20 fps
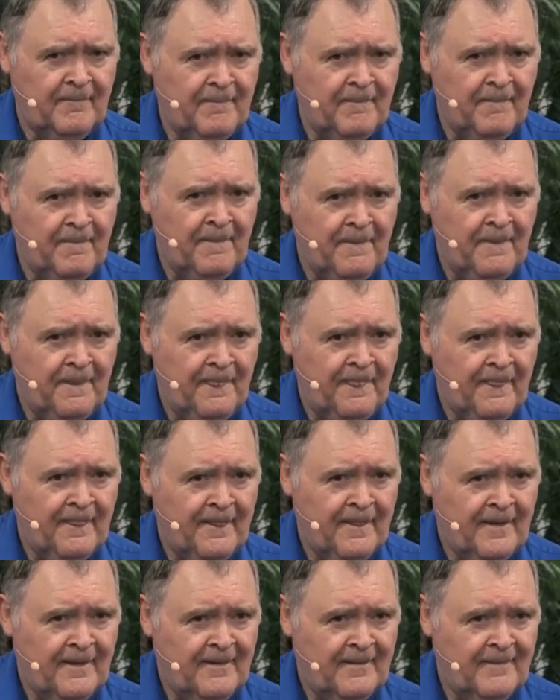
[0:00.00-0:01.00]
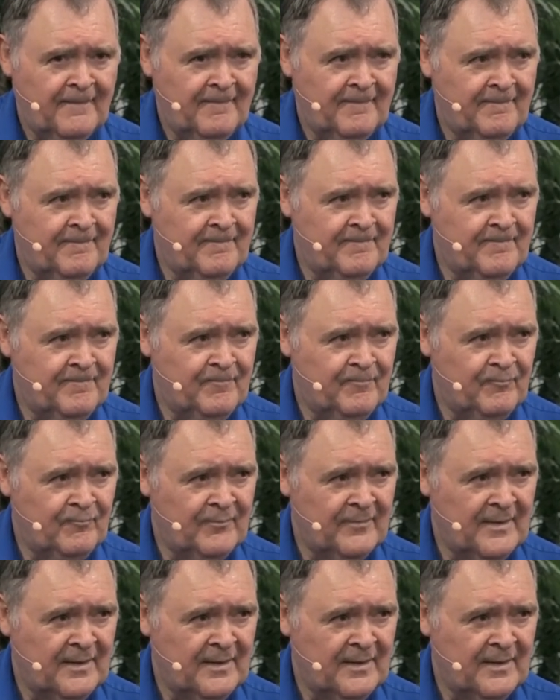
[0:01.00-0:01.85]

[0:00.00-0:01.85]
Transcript: (silence)